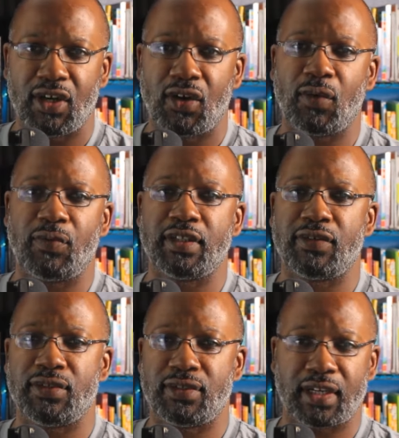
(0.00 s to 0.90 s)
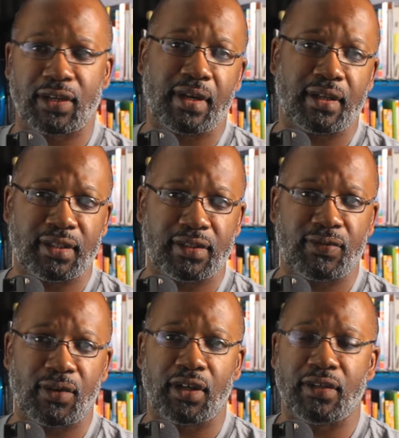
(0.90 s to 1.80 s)
Hopefully, if you stuck around this
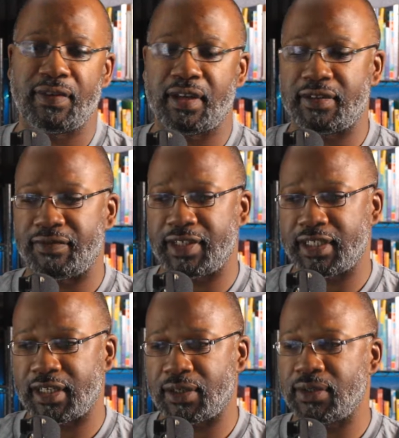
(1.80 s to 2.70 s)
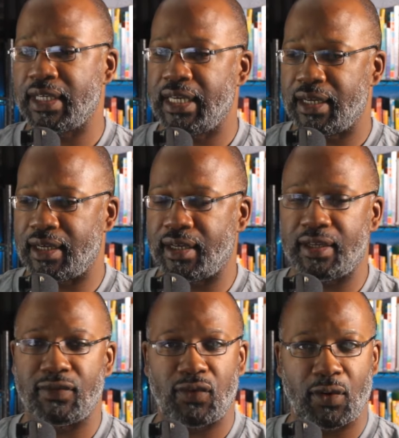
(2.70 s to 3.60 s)
far, you found the video
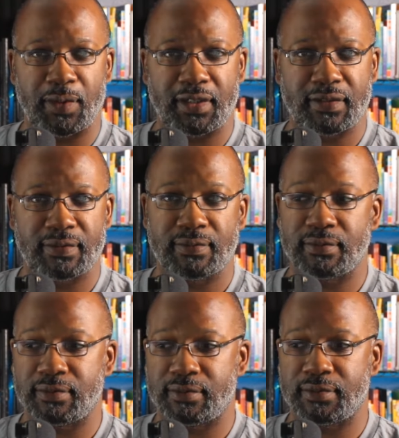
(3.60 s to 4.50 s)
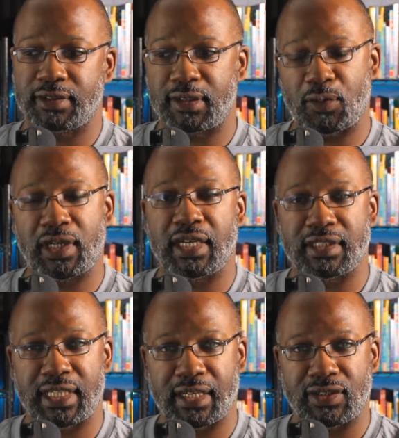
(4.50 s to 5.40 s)
informative, somewhat
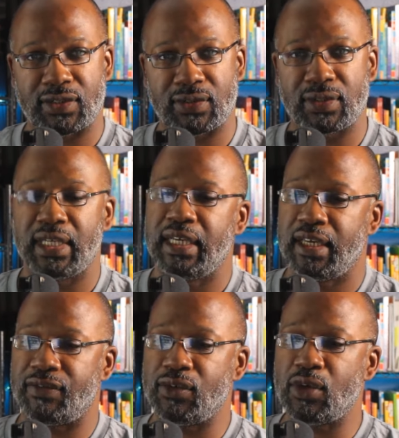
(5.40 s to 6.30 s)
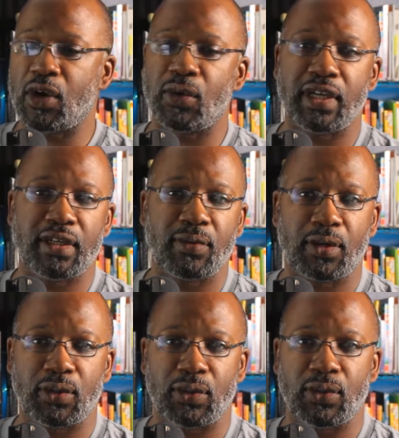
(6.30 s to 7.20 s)
educational. If you know
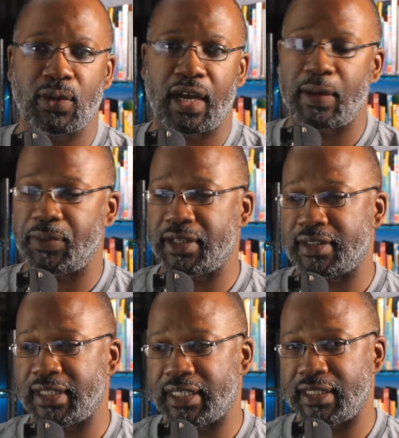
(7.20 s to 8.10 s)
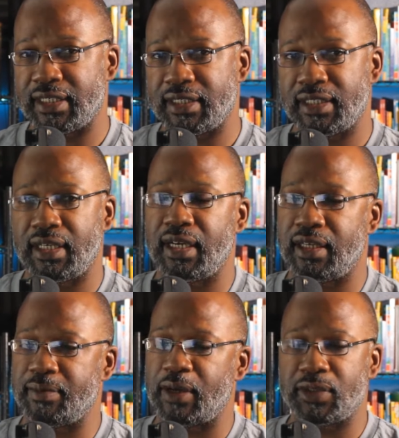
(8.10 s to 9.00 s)
anyone who operates a Kia,
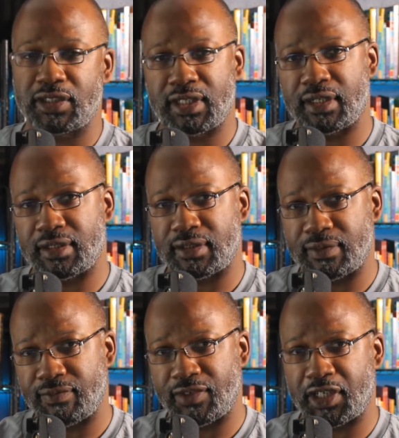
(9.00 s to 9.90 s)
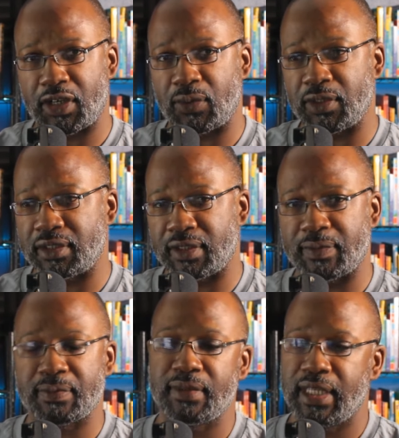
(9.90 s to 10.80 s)
you might want to share this video with
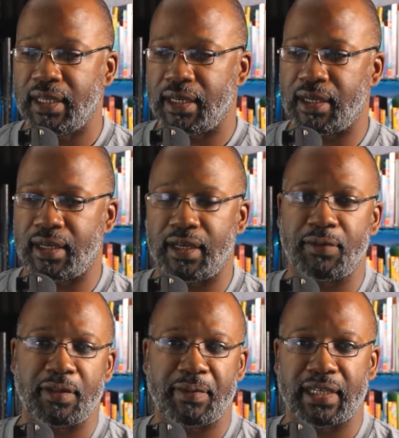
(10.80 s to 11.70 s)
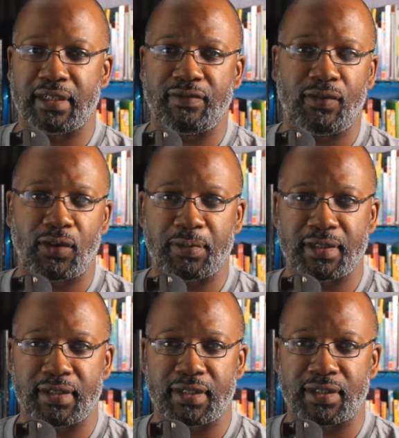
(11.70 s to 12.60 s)
them, help them make an informed
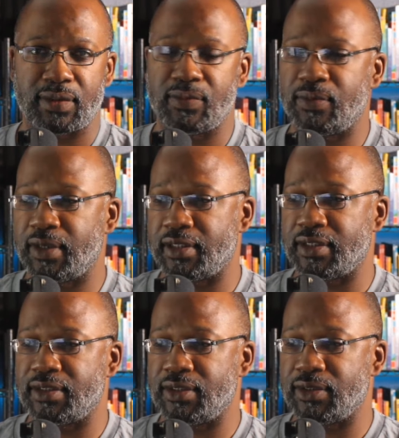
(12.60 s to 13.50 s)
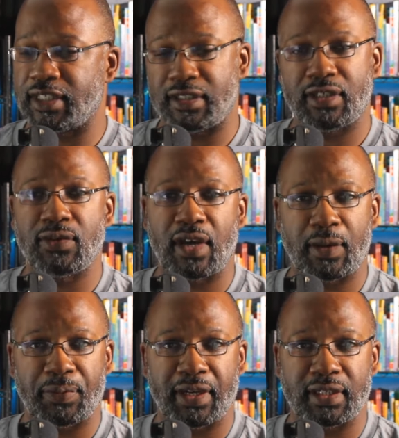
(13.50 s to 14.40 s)
decision whether to continue
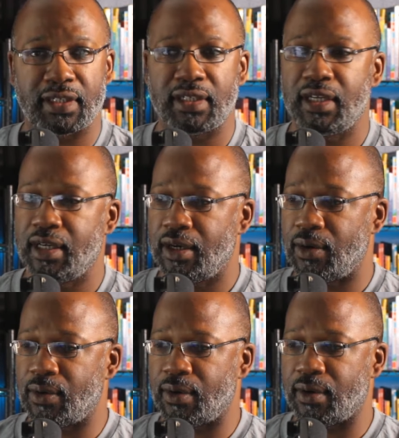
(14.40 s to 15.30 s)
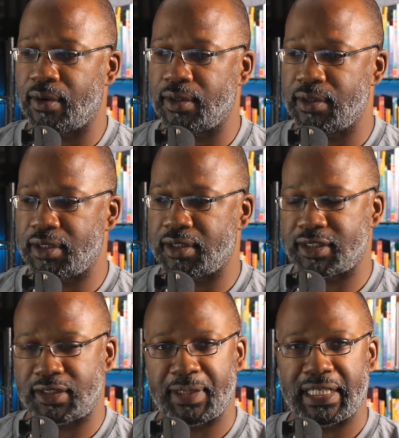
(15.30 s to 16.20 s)
operating it, or
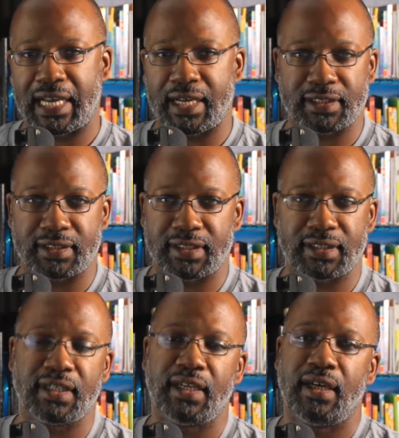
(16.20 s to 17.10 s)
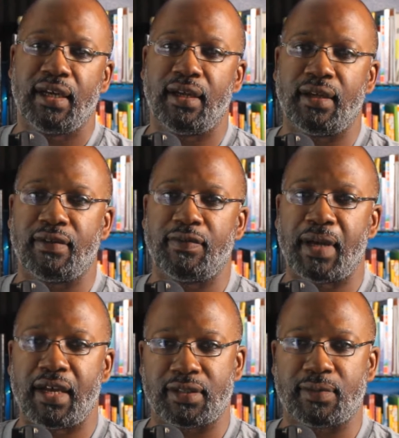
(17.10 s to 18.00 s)
just to be cognizant of
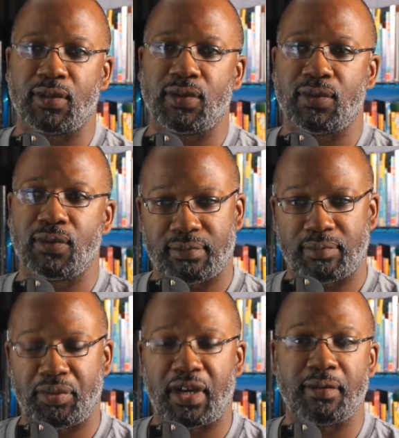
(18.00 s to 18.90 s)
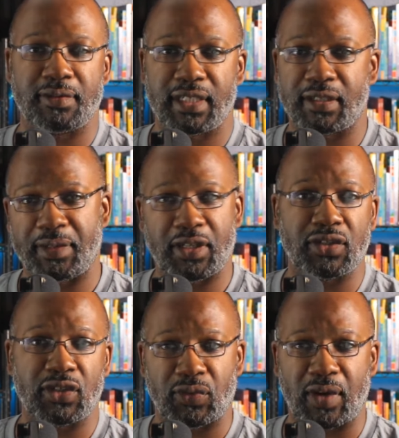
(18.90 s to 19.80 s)
possible problems that could be
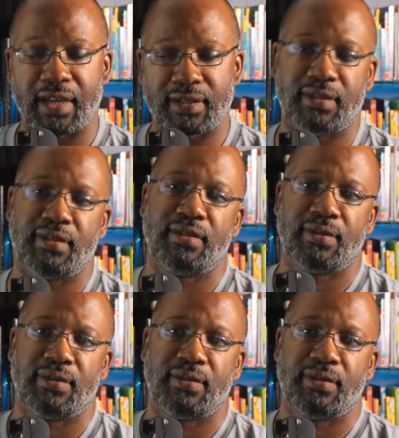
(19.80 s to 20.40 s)
on the horizon.